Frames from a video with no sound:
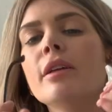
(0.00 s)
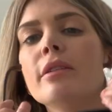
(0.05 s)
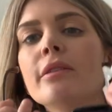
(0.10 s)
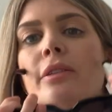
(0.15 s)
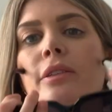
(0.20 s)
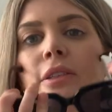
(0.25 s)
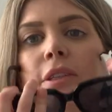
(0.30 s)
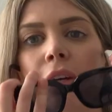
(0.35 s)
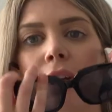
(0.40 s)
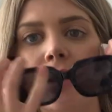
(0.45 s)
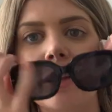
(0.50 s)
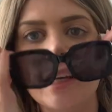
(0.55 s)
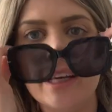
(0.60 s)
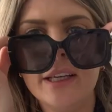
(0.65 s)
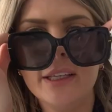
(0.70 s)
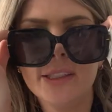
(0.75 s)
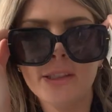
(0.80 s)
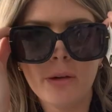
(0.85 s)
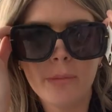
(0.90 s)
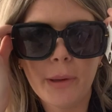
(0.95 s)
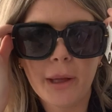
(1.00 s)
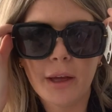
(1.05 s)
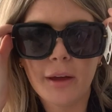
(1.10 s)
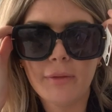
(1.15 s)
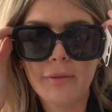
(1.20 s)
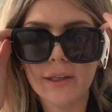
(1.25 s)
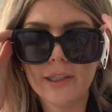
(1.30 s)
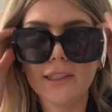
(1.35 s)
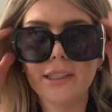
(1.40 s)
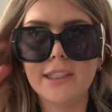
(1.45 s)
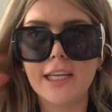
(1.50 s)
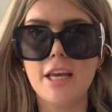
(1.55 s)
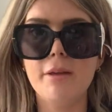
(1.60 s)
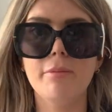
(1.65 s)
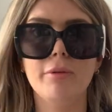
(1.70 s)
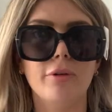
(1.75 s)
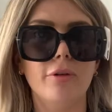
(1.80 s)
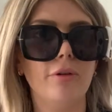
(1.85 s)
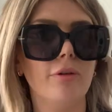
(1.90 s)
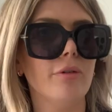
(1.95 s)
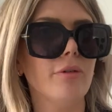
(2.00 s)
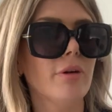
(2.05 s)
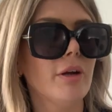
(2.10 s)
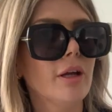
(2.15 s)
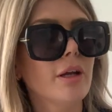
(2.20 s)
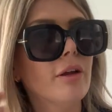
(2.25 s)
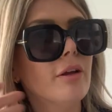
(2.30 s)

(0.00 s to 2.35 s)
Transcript: So these are a perfect staple